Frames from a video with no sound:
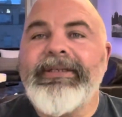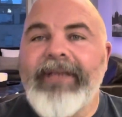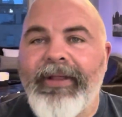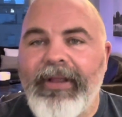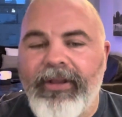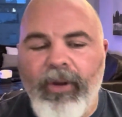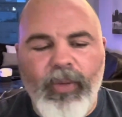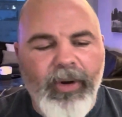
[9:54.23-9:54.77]
I
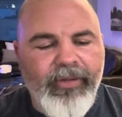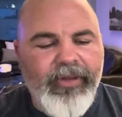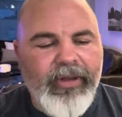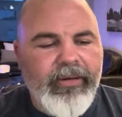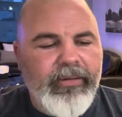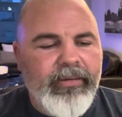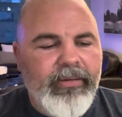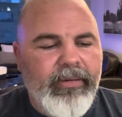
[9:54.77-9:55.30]
think they're worth it.
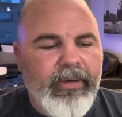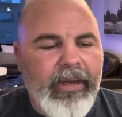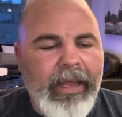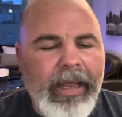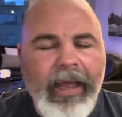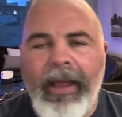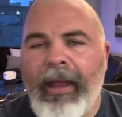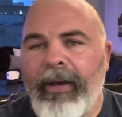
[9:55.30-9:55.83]

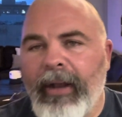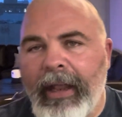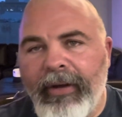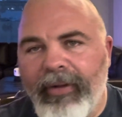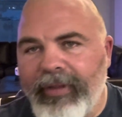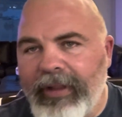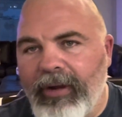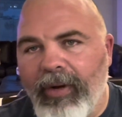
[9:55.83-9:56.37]
I
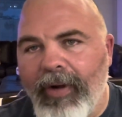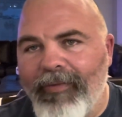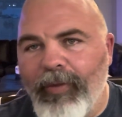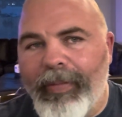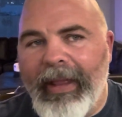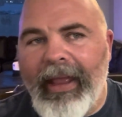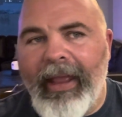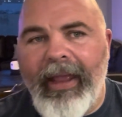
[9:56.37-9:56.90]
don't think you're
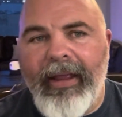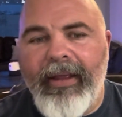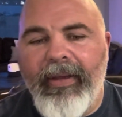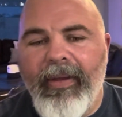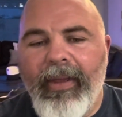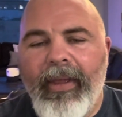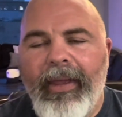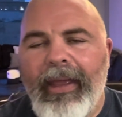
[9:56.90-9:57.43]
overpaying.
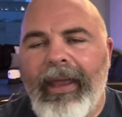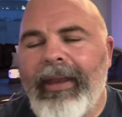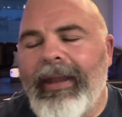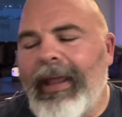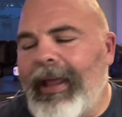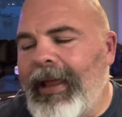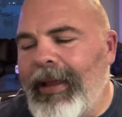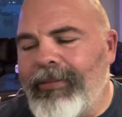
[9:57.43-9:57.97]
And
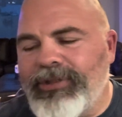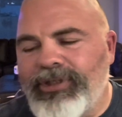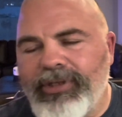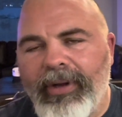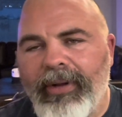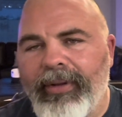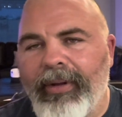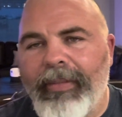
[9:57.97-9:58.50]
yeah, I'm
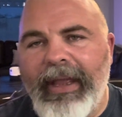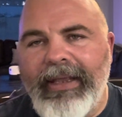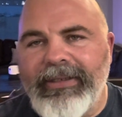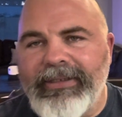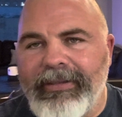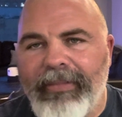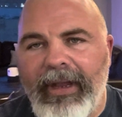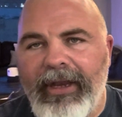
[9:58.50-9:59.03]
sure they're making
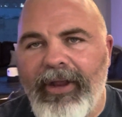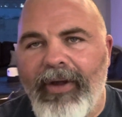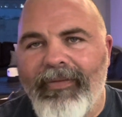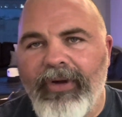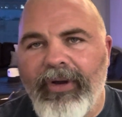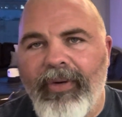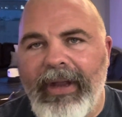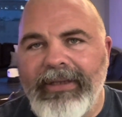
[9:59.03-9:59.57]
some money
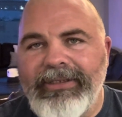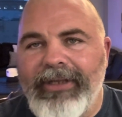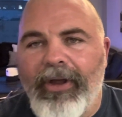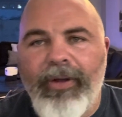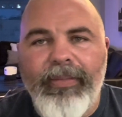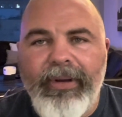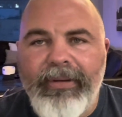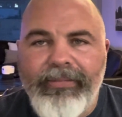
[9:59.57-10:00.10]
over at
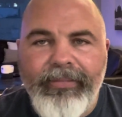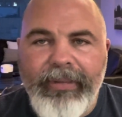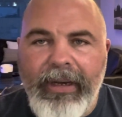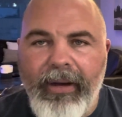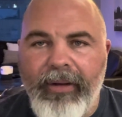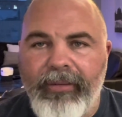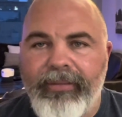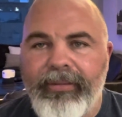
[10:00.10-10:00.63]
Grandstone, but
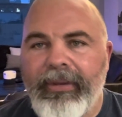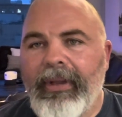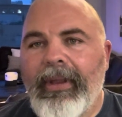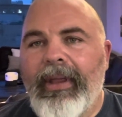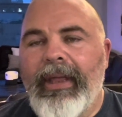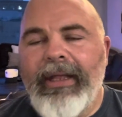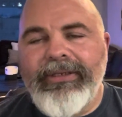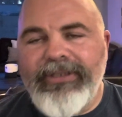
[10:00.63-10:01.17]

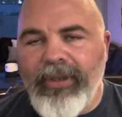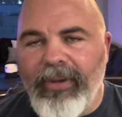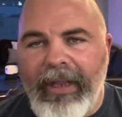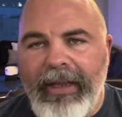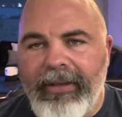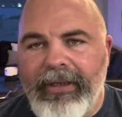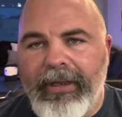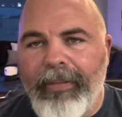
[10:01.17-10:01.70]
it's too
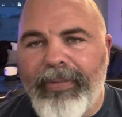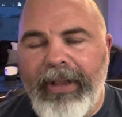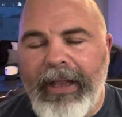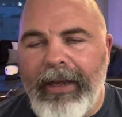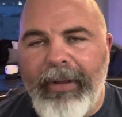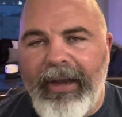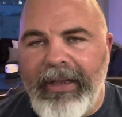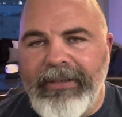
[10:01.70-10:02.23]
late to complain
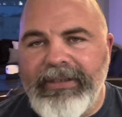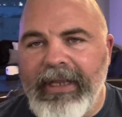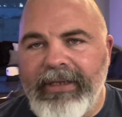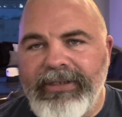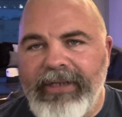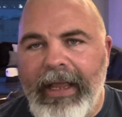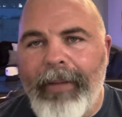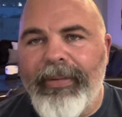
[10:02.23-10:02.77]
about end
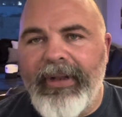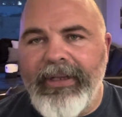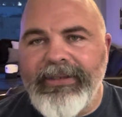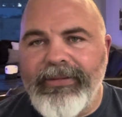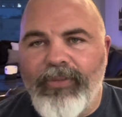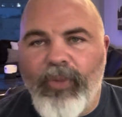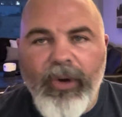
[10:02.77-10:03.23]
stage capitalism.